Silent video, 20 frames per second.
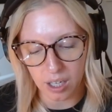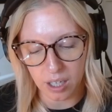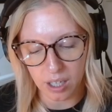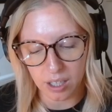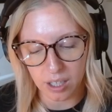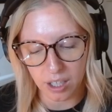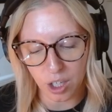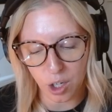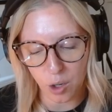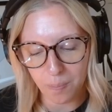
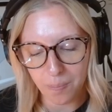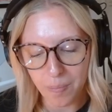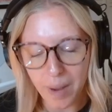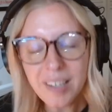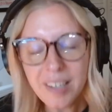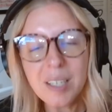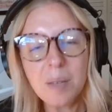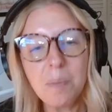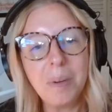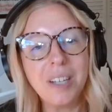You
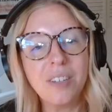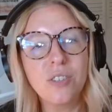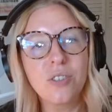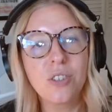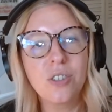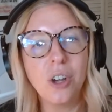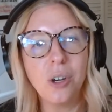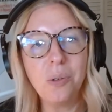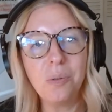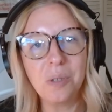must be
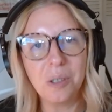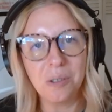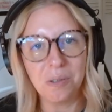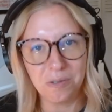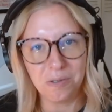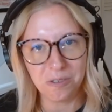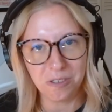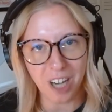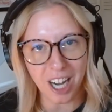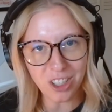so
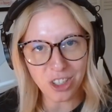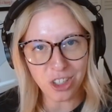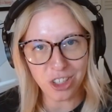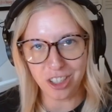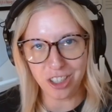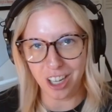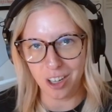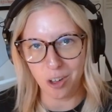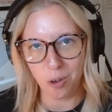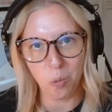refreshed
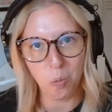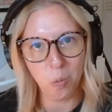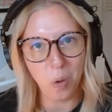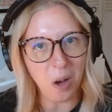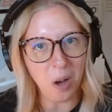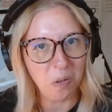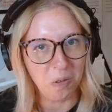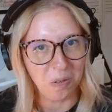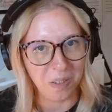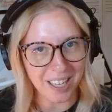and
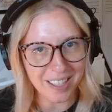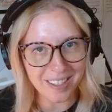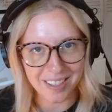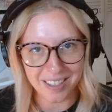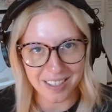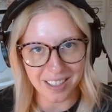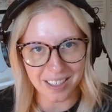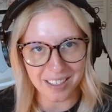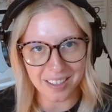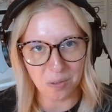well
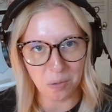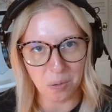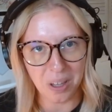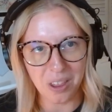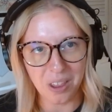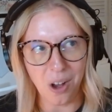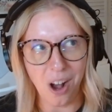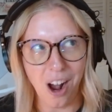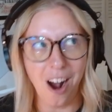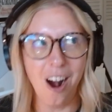rested with
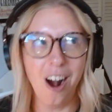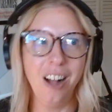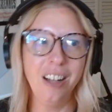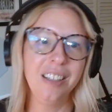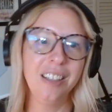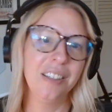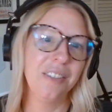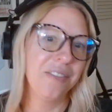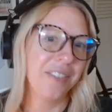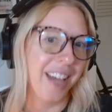
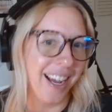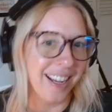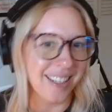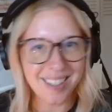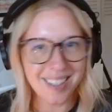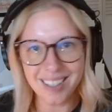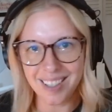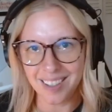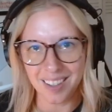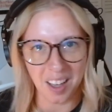all of that
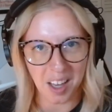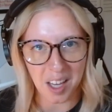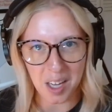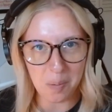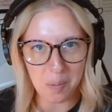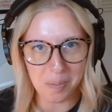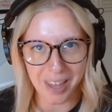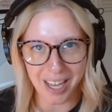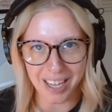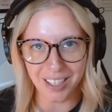
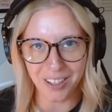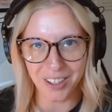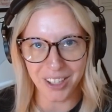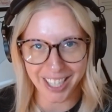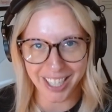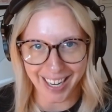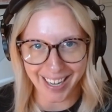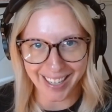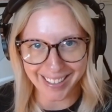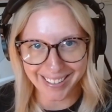sleep that you
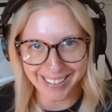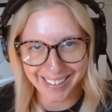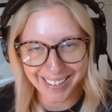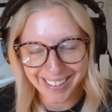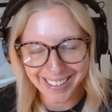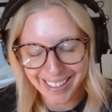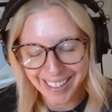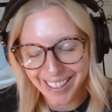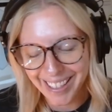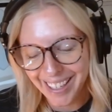get.
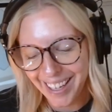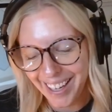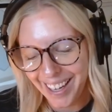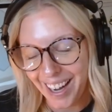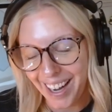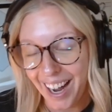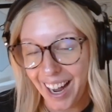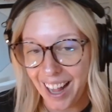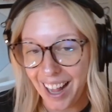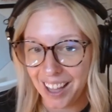
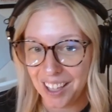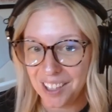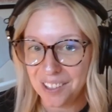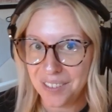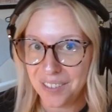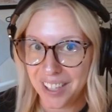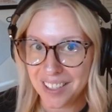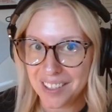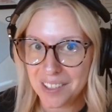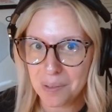I
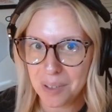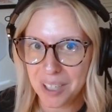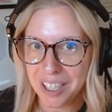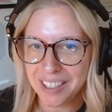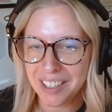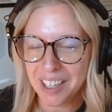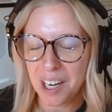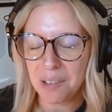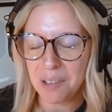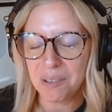love this
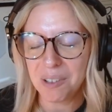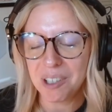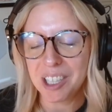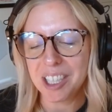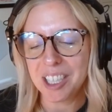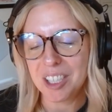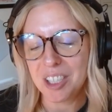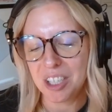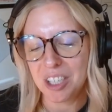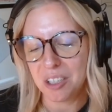one. I
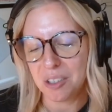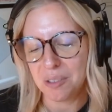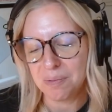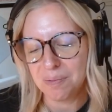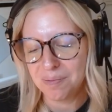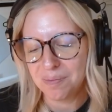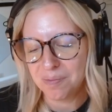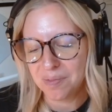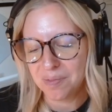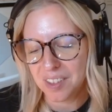really do,
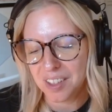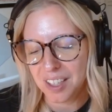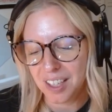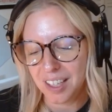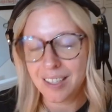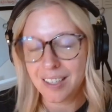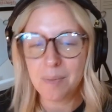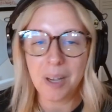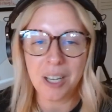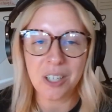
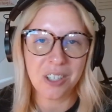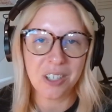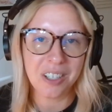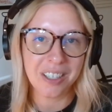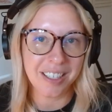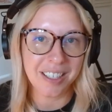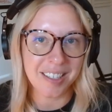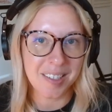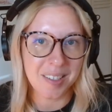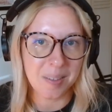
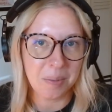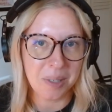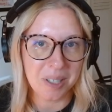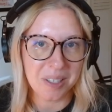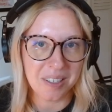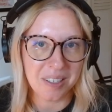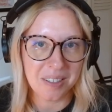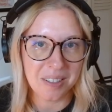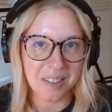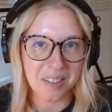especially as a
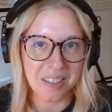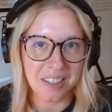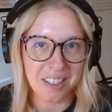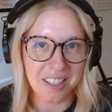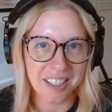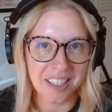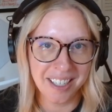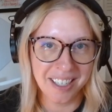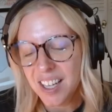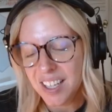business
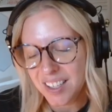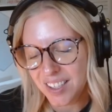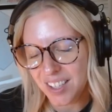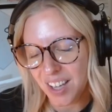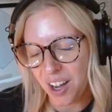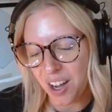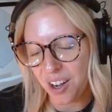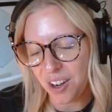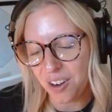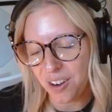owner.
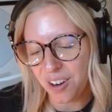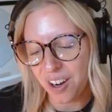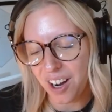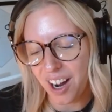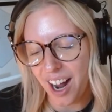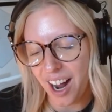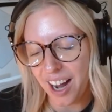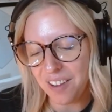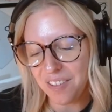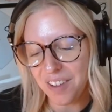So
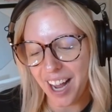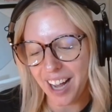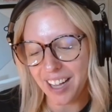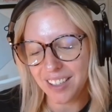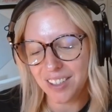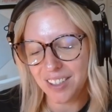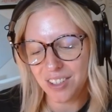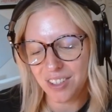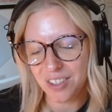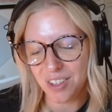I've
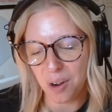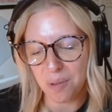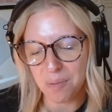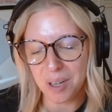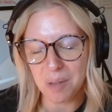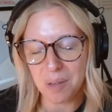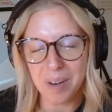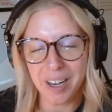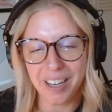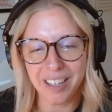had so
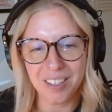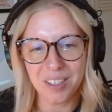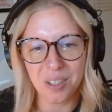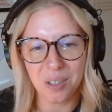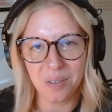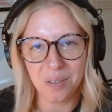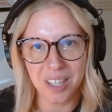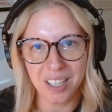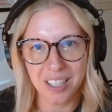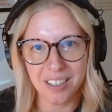many parents
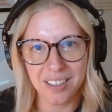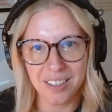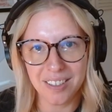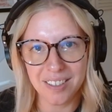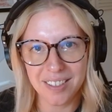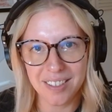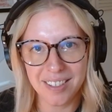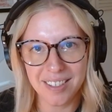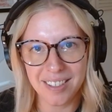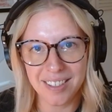over the
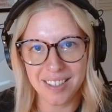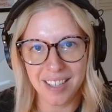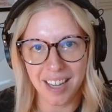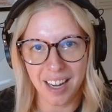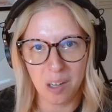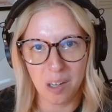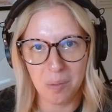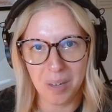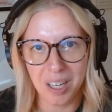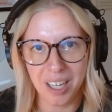years say
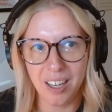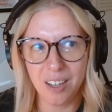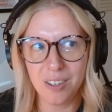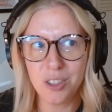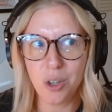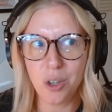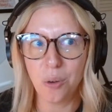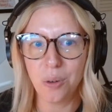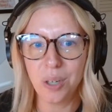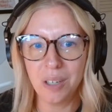to me,
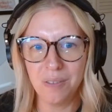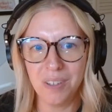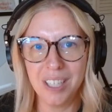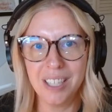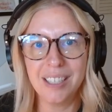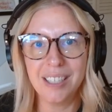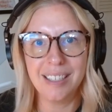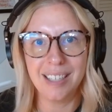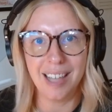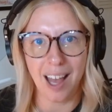don't
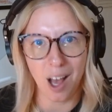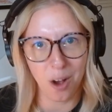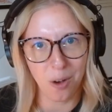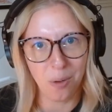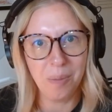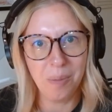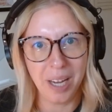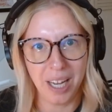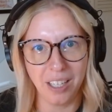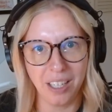even
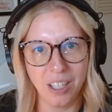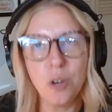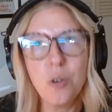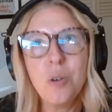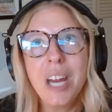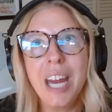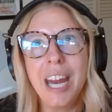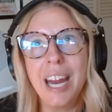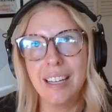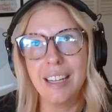tell me. You
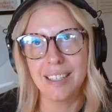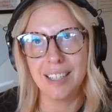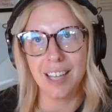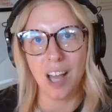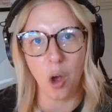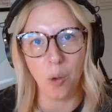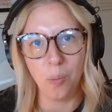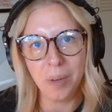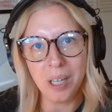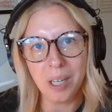can't
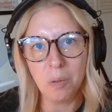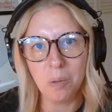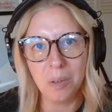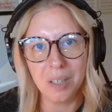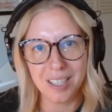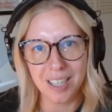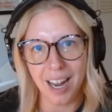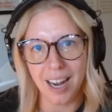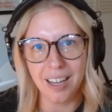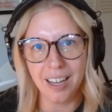tell me
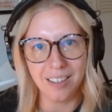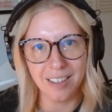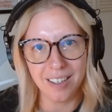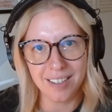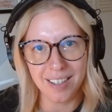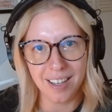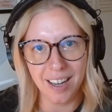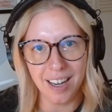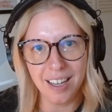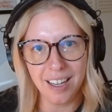what tired
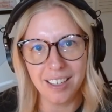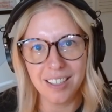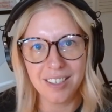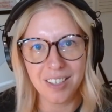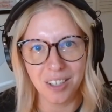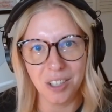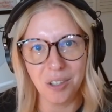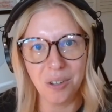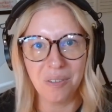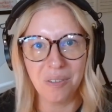is like
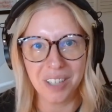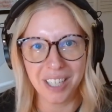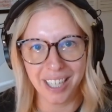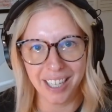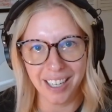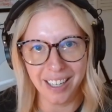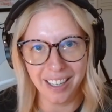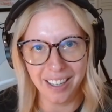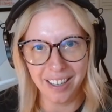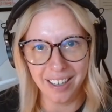until you have a
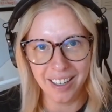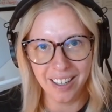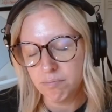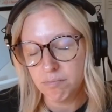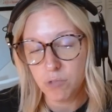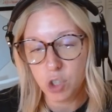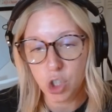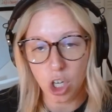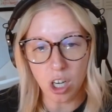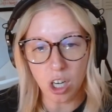kid.
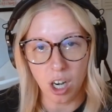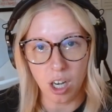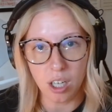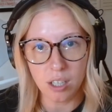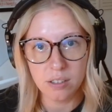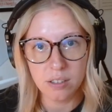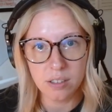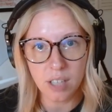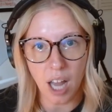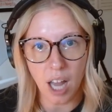
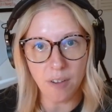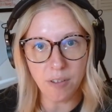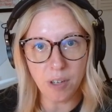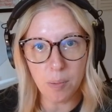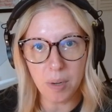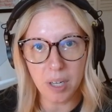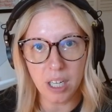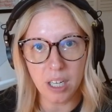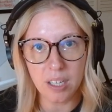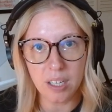Sure,
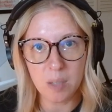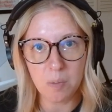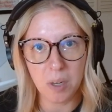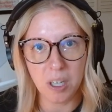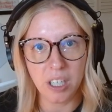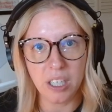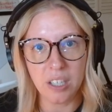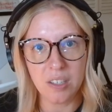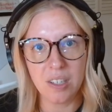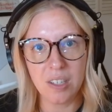everybody
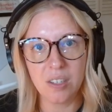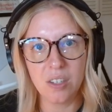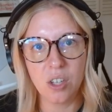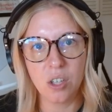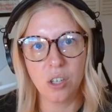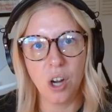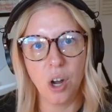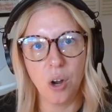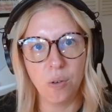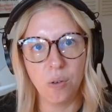experiences
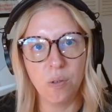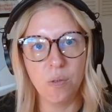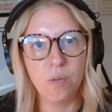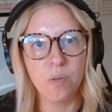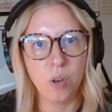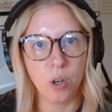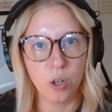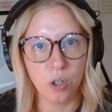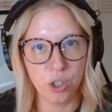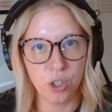their own
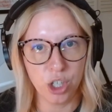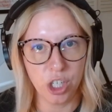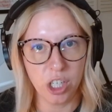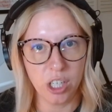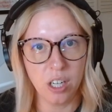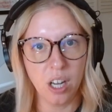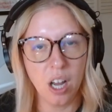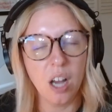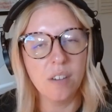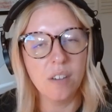
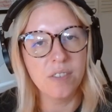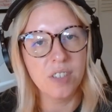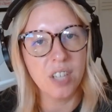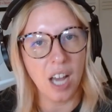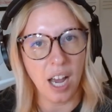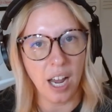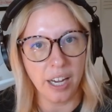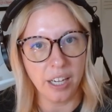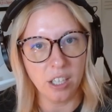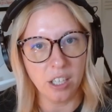version of
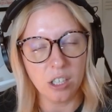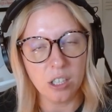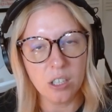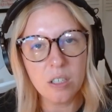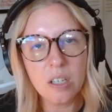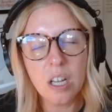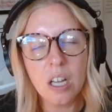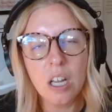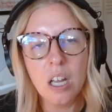tired.